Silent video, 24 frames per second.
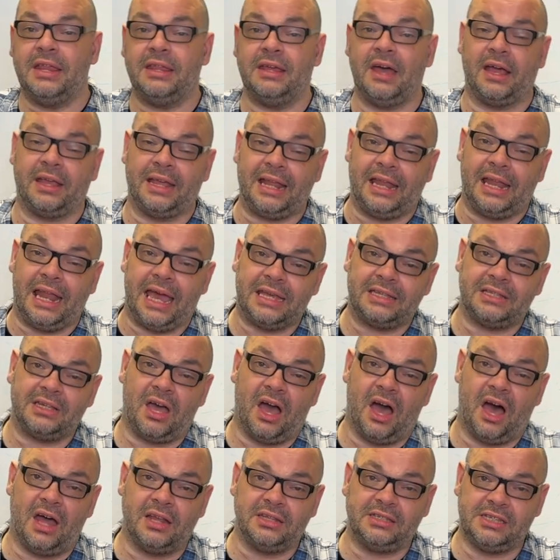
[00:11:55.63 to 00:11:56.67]
I collect
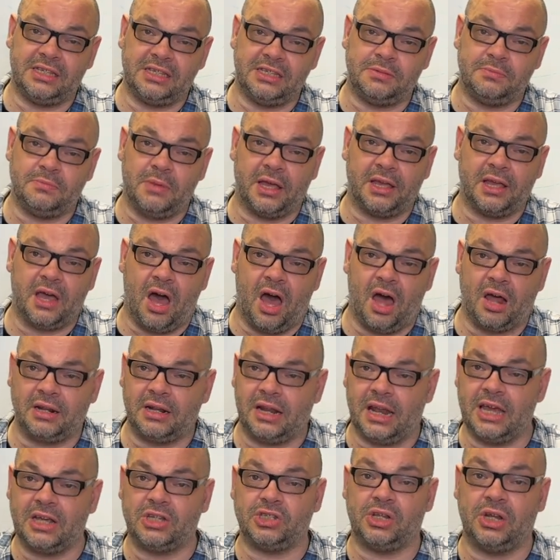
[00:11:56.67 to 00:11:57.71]
cards. This is my card
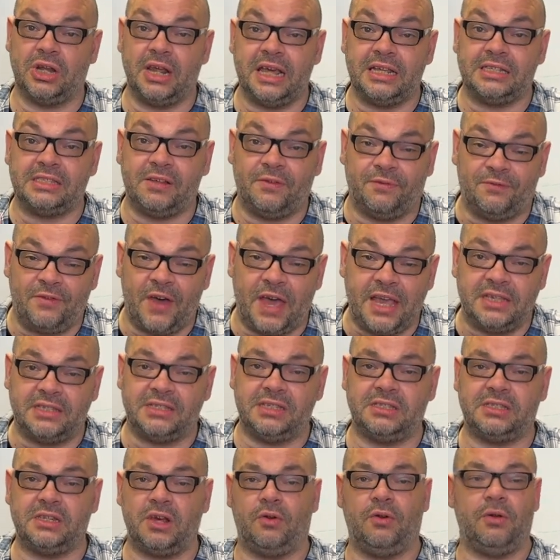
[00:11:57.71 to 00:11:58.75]
collection. It's the
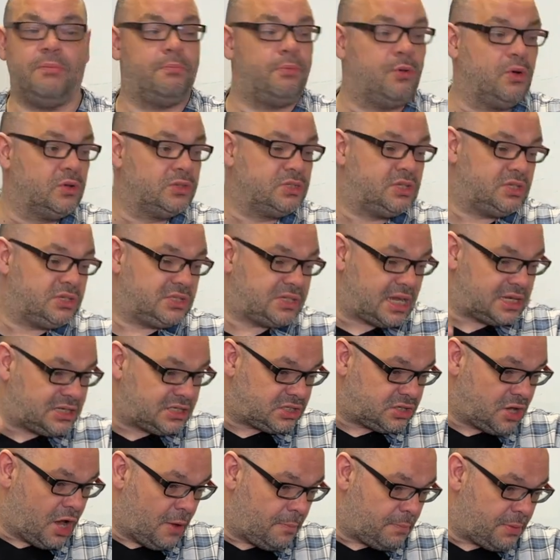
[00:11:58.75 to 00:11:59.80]
faces that are important. Say,
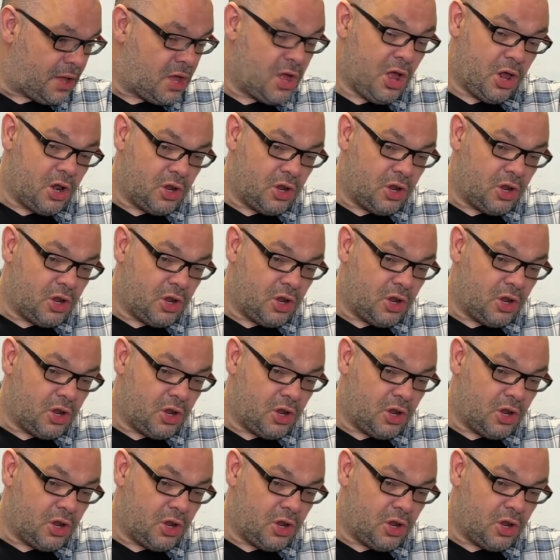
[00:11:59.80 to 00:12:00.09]
stop.